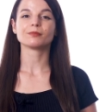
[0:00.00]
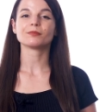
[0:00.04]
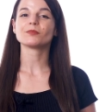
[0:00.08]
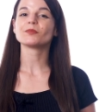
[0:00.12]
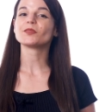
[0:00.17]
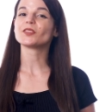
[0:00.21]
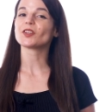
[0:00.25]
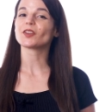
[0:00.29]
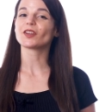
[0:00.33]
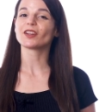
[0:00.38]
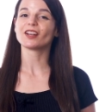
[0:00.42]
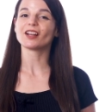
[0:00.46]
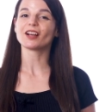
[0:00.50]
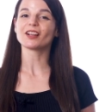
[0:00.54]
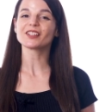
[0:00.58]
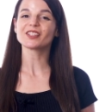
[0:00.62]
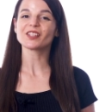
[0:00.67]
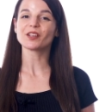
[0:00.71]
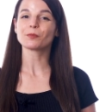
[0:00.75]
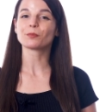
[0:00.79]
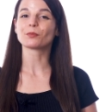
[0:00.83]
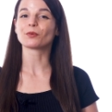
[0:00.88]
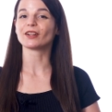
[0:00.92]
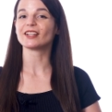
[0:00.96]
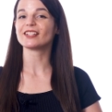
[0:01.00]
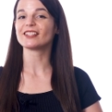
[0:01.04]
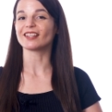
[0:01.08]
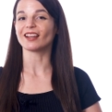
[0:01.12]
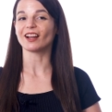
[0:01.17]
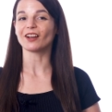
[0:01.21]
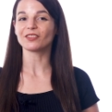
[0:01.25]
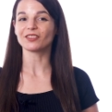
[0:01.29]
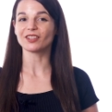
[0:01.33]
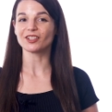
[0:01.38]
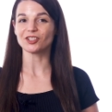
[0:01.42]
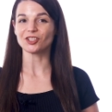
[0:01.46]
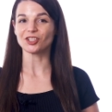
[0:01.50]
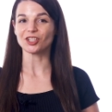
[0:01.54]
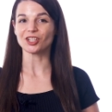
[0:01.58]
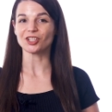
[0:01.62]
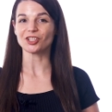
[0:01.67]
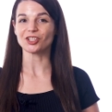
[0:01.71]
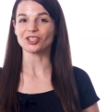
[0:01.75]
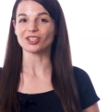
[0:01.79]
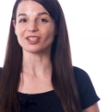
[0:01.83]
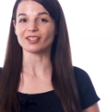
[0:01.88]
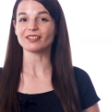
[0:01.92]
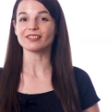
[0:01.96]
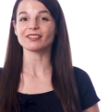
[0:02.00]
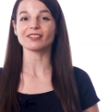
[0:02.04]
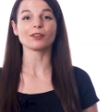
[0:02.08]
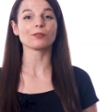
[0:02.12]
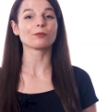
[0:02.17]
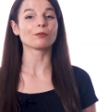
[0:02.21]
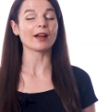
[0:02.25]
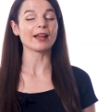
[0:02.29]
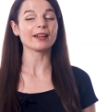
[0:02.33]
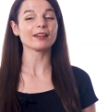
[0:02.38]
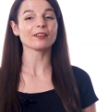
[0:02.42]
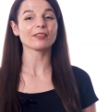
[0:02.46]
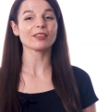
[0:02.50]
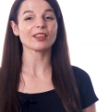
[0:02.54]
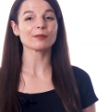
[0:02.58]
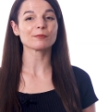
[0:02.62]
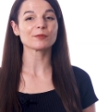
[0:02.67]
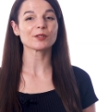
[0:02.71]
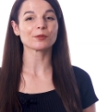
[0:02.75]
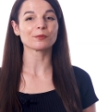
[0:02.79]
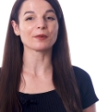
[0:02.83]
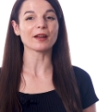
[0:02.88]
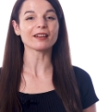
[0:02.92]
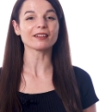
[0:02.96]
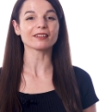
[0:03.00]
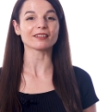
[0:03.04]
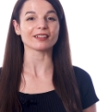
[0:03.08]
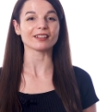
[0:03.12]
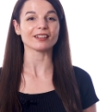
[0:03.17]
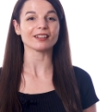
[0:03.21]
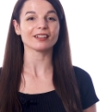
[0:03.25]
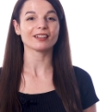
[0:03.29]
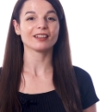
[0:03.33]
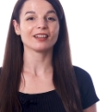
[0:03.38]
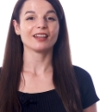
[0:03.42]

You can also print out the cheat sheets and write on them directly.